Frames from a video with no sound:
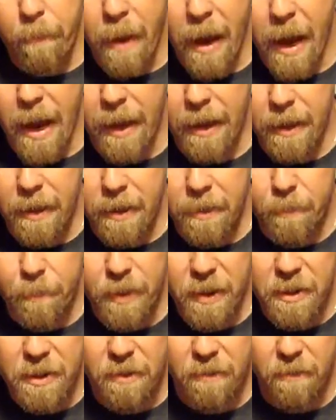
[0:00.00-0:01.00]
added a
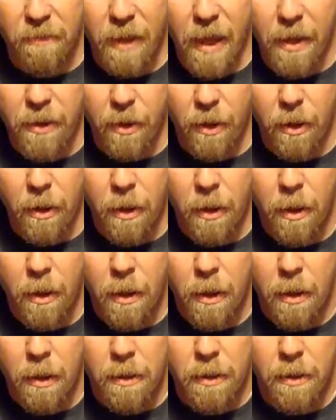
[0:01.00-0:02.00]
piece of leather
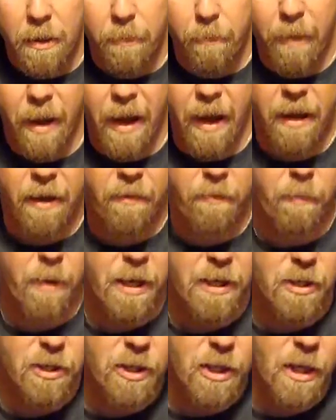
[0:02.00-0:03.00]
to the back of
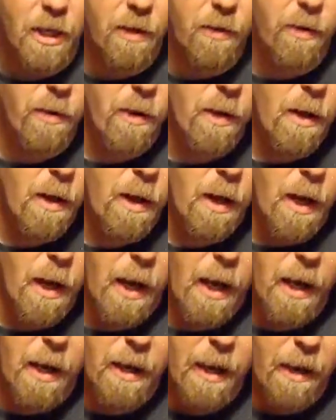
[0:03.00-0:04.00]
my sheath,
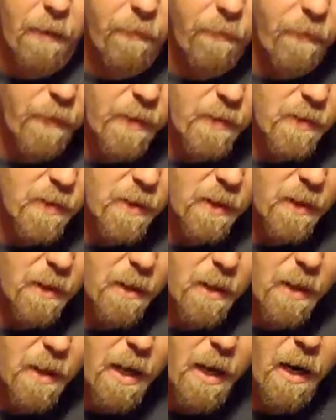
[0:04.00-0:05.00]
and that fits
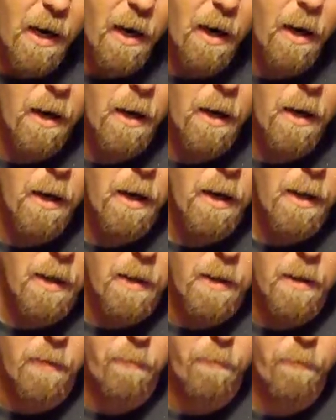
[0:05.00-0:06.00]
in there.
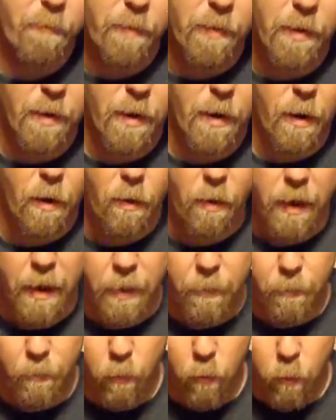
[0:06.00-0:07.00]
The
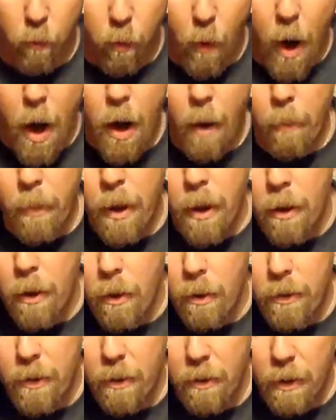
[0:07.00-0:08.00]
only
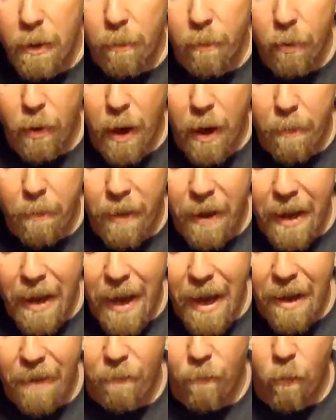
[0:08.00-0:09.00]
problem I
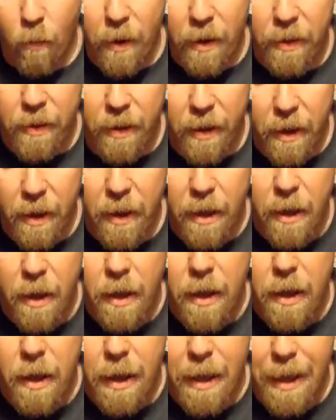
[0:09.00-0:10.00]
have with it
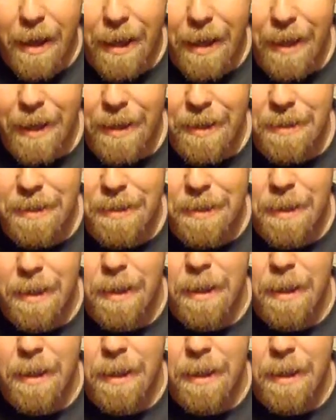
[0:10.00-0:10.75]
is